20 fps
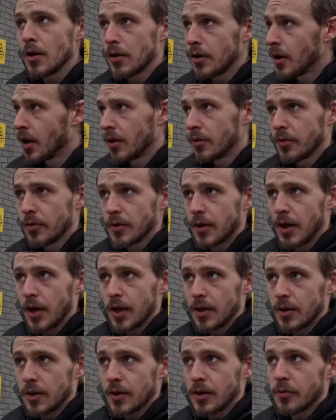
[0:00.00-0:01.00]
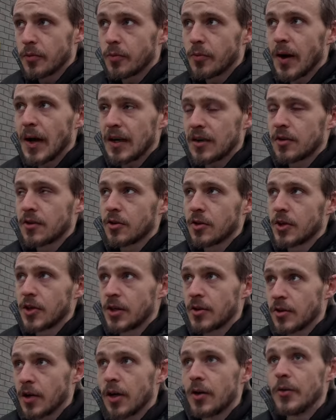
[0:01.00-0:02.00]
No, uh, the wax on
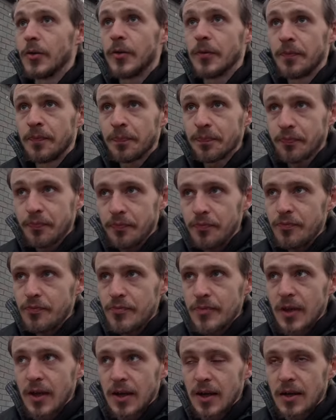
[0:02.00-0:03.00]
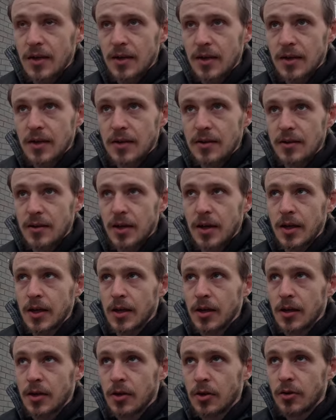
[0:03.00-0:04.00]
its own is
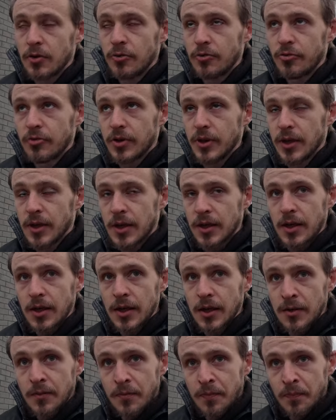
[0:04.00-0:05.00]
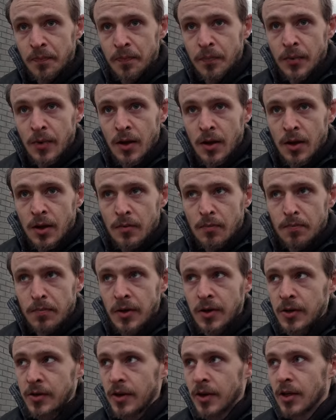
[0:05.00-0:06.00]
a 180.
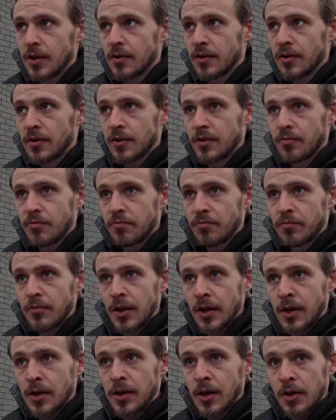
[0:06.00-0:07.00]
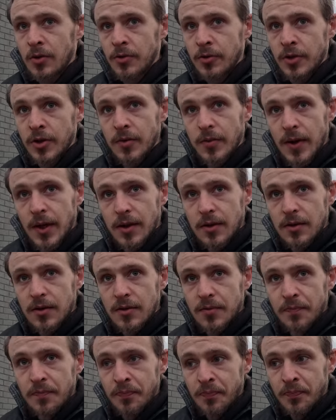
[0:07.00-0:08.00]
Because it's eco soy wax.
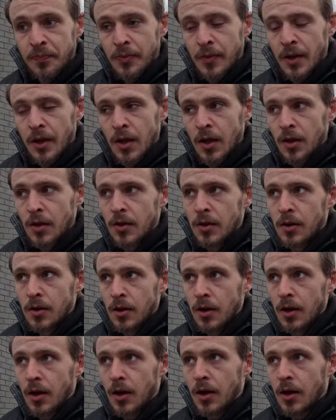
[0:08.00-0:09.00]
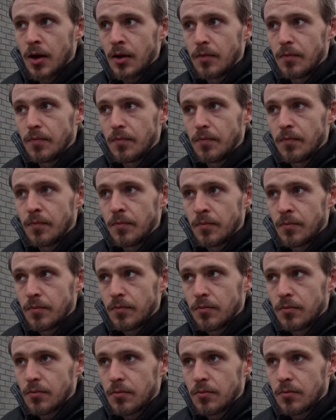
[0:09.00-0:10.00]
Yeah. Um,
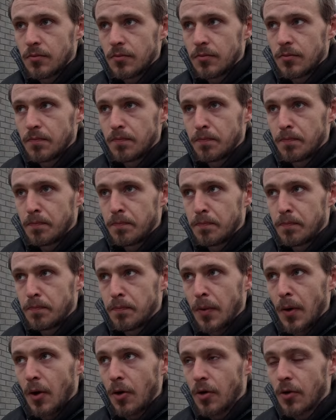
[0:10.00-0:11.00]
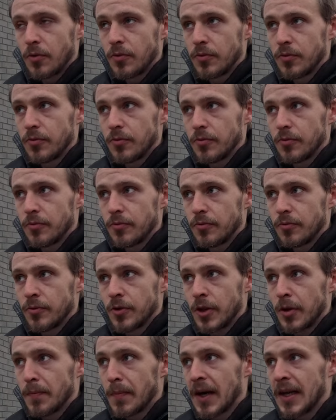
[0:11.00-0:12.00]
but
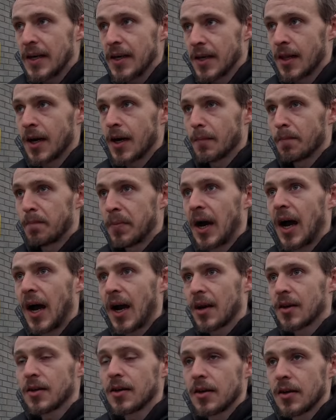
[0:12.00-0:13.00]
you make that back